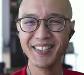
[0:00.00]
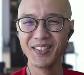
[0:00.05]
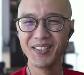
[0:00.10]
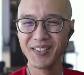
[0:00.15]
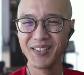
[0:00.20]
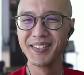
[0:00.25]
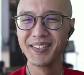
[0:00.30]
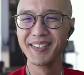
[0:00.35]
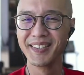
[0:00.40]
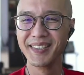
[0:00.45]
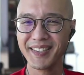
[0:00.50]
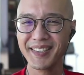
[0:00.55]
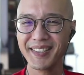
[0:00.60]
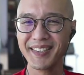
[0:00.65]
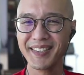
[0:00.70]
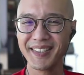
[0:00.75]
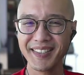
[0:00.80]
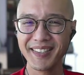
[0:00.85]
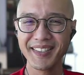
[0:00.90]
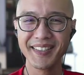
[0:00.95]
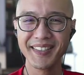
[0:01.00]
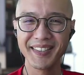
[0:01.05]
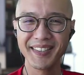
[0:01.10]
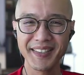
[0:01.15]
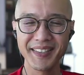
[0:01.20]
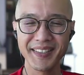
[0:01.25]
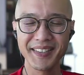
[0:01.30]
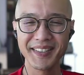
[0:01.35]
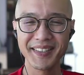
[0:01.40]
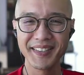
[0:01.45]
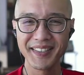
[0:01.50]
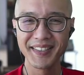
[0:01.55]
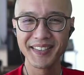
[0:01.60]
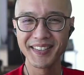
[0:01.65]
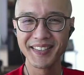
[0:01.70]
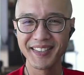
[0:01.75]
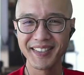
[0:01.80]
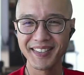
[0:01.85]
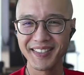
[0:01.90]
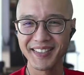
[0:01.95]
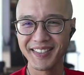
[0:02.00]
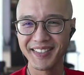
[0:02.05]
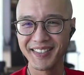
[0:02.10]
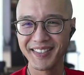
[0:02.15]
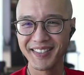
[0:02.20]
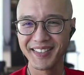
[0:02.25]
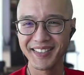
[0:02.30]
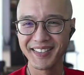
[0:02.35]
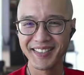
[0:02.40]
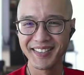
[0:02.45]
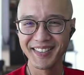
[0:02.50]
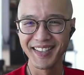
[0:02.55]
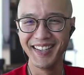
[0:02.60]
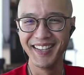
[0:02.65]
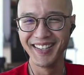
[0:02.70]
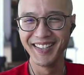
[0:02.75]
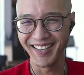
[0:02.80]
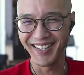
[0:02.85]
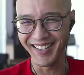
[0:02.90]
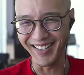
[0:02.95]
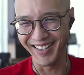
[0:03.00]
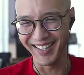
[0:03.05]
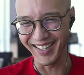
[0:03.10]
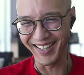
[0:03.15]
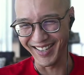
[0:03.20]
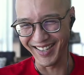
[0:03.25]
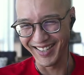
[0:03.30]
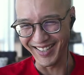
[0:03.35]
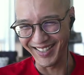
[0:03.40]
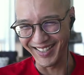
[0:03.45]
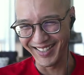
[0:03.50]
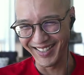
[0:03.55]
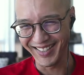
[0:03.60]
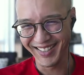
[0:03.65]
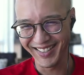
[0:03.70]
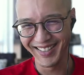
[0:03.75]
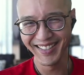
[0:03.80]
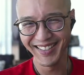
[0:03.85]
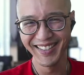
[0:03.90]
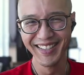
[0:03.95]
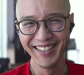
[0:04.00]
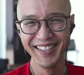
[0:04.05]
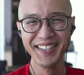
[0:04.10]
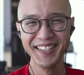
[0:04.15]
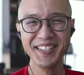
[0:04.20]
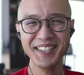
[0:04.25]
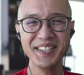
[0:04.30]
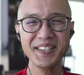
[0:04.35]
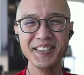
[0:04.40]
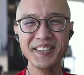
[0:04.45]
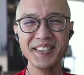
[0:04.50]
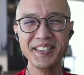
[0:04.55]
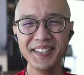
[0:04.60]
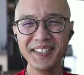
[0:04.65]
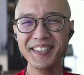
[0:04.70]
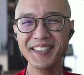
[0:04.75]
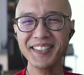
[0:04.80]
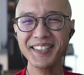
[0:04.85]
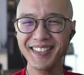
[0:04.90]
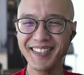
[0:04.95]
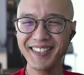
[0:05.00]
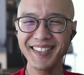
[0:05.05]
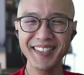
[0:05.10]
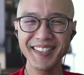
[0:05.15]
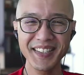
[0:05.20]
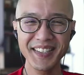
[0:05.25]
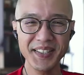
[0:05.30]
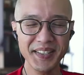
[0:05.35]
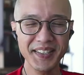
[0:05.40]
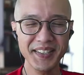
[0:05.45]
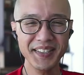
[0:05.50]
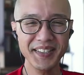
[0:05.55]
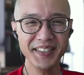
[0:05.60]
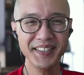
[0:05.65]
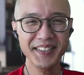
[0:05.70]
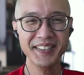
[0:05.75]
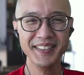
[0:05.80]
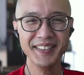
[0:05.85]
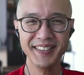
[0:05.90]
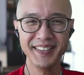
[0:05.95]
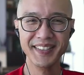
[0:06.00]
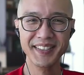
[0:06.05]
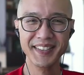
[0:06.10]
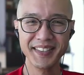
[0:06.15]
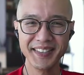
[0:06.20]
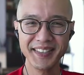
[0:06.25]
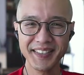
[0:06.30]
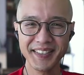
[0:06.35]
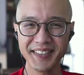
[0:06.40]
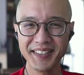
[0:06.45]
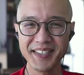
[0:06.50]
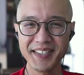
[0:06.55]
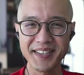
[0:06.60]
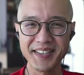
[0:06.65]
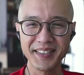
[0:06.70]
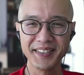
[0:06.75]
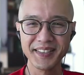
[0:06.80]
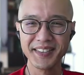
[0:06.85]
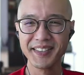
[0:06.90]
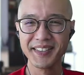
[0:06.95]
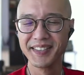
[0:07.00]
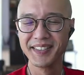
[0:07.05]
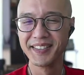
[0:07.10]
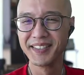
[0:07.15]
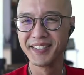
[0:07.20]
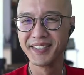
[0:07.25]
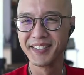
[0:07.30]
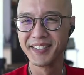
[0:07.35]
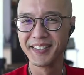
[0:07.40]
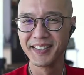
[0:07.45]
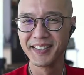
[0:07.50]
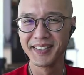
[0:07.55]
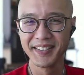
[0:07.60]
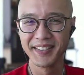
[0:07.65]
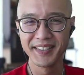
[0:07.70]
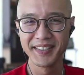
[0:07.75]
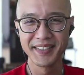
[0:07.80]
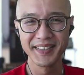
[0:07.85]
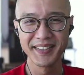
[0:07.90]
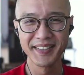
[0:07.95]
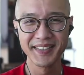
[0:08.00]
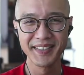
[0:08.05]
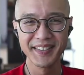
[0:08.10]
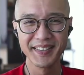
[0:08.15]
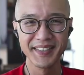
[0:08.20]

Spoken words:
But you want to be called the monkey, not a chaos engineer. You specifically want to, yeah, just so we're clear. Wouldn't you be a chaos cat butt?